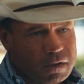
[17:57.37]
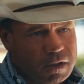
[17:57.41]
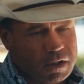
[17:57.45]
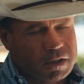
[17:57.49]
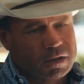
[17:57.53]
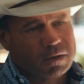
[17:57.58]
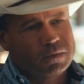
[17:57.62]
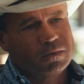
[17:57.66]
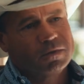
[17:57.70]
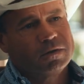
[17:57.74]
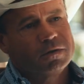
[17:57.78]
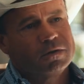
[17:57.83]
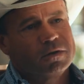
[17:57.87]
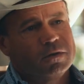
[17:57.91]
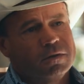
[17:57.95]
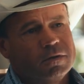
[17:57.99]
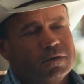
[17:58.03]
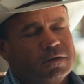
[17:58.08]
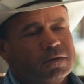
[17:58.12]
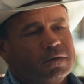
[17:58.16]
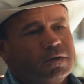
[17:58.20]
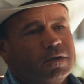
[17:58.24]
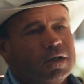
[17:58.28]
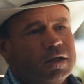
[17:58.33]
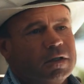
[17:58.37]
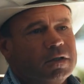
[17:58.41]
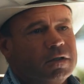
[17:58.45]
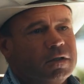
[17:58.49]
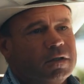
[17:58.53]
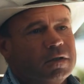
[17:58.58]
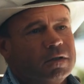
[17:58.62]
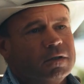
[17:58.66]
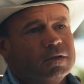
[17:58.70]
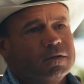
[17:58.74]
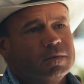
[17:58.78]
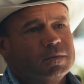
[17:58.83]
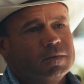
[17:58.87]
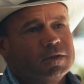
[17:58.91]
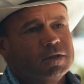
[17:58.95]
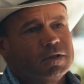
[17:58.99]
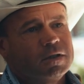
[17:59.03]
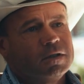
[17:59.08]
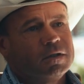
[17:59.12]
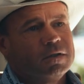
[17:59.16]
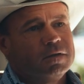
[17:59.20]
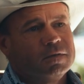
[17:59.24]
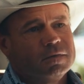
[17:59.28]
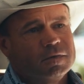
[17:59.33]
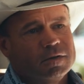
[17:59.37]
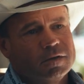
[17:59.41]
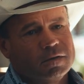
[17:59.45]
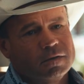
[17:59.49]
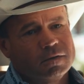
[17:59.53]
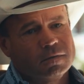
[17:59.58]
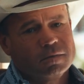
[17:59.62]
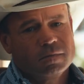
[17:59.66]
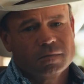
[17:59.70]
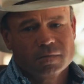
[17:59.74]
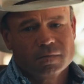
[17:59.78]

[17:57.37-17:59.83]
and the results take care of themselves. And